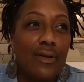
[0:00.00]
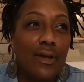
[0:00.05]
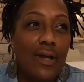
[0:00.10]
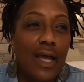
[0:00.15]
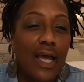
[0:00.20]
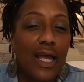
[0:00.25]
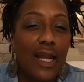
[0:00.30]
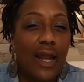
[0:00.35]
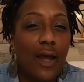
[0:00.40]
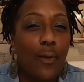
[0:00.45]

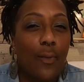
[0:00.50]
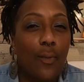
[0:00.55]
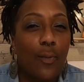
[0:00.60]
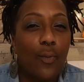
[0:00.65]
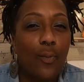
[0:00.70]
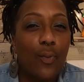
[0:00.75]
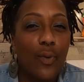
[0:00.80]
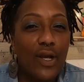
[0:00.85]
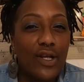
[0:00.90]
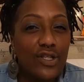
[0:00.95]
and I
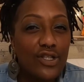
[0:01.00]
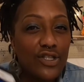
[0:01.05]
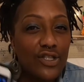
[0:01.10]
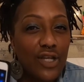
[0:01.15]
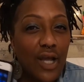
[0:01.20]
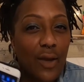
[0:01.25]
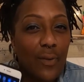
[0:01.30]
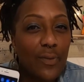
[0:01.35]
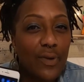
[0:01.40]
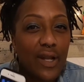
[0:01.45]
wish
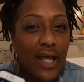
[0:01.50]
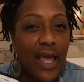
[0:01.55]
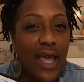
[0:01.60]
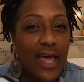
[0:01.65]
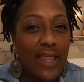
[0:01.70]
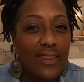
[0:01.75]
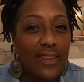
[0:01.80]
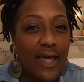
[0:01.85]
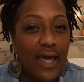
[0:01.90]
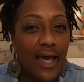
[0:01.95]
I would
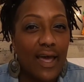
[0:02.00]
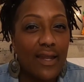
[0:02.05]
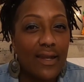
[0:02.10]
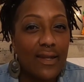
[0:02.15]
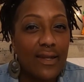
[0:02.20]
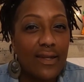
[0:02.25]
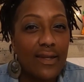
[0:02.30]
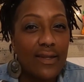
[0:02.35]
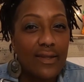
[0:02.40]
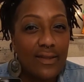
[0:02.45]
have had
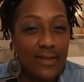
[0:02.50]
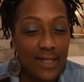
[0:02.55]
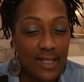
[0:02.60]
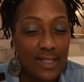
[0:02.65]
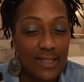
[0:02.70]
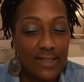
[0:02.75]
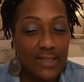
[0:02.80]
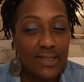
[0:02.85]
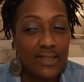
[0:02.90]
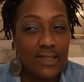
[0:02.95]

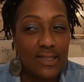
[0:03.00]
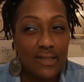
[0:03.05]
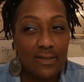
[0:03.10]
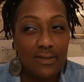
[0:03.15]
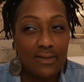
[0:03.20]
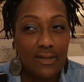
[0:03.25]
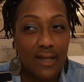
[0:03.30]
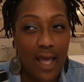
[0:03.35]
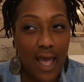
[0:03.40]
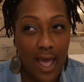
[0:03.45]
this
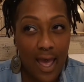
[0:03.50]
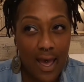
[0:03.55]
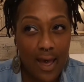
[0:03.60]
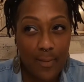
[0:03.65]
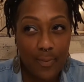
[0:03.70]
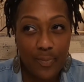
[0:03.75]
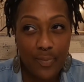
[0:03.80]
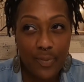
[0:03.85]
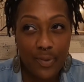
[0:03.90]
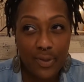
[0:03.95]

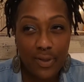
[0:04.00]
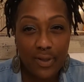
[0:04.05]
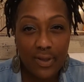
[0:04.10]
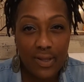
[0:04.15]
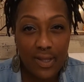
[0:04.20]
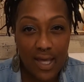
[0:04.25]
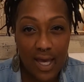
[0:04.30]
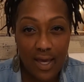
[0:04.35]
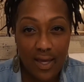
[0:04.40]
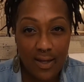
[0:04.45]
app
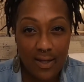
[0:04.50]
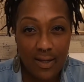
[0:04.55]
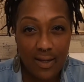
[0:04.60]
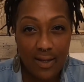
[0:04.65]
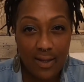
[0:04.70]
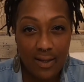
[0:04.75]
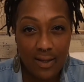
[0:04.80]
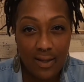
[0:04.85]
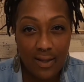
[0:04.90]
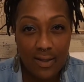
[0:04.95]
then.
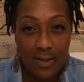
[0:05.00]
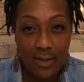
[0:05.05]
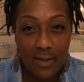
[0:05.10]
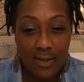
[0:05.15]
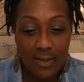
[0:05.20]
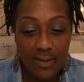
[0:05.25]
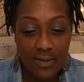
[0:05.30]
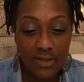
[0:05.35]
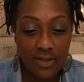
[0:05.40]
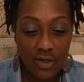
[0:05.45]

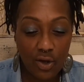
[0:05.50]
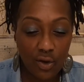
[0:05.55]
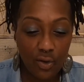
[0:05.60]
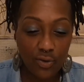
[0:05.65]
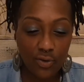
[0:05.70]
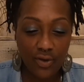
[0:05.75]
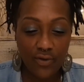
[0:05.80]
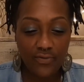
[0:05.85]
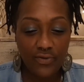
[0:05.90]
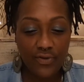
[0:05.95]
So
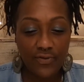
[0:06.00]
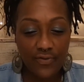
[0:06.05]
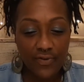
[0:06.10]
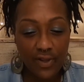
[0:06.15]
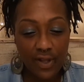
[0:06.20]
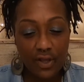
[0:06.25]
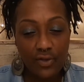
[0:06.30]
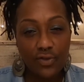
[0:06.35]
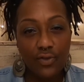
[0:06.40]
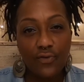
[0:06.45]
you have to fill
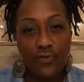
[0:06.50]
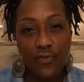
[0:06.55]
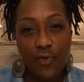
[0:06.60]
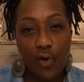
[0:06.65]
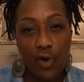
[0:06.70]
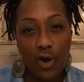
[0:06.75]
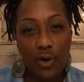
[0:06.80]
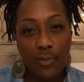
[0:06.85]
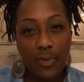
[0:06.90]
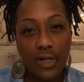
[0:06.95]
out the
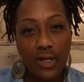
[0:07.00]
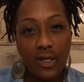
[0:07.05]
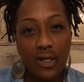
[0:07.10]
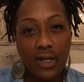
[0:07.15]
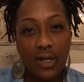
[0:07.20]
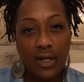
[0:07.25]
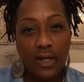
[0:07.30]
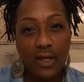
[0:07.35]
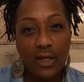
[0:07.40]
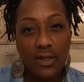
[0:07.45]
form and
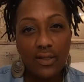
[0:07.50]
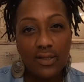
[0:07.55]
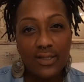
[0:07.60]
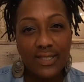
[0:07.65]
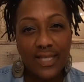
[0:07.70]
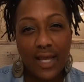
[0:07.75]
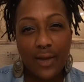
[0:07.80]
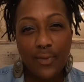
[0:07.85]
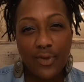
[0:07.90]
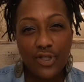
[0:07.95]

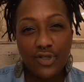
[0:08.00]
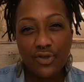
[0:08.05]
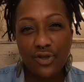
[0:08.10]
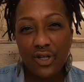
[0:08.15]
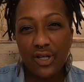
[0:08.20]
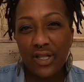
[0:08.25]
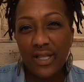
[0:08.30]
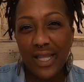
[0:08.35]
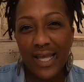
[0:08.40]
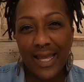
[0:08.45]
say what you're
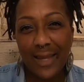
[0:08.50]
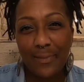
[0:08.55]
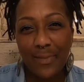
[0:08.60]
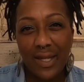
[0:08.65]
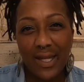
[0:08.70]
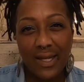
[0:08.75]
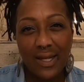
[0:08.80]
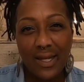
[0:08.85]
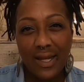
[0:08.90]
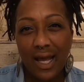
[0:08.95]

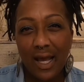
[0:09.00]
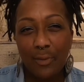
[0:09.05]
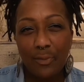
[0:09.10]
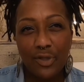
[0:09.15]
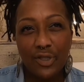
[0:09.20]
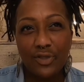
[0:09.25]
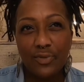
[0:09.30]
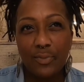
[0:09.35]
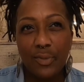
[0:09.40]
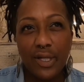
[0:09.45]
claiming and how
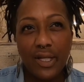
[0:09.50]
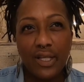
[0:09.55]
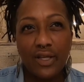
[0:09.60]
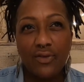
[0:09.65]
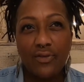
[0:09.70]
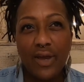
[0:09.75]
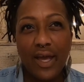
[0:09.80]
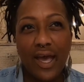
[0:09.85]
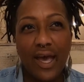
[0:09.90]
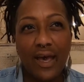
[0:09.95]
much money you
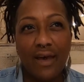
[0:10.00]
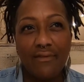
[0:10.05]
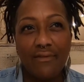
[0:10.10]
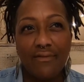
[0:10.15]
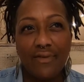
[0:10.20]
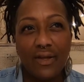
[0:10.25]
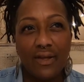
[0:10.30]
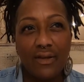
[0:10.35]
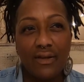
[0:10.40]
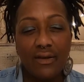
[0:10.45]
have
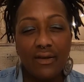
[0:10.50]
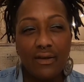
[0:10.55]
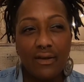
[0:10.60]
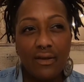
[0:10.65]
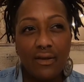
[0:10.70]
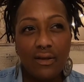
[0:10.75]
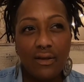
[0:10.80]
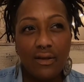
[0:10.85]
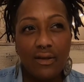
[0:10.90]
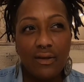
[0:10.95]
and
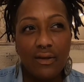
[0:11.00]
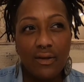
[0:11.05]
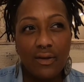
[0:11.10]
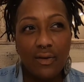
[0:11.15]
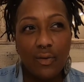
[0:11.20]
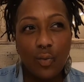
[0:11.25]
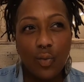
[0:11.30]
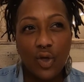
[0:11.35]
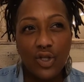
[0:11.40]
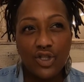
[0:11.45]

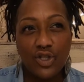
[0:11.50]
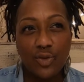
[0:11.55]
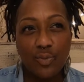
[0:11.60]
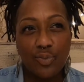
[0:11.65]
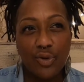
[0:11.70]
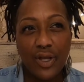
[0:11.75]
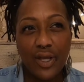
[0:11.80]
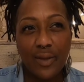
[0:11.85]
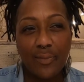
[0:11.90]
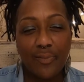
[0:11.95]
what you're
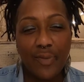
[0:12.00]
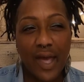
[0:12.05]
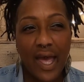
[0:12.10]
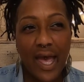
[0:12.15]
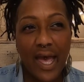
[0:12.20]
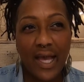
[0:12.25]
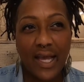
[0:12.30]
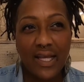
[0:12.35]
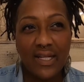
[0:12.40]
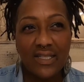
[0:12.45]
bringing
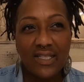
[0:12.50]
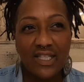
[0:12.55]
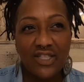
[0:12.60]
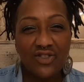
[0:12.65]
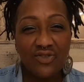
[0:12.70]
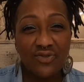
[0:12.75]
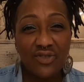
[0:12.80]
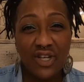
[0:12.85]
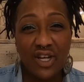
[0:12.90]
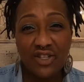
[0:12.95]
back and did
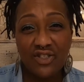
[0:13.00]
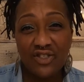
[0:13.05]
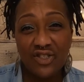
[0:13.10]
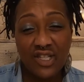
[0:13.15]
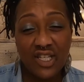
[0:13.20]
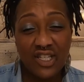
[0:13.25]
you touch any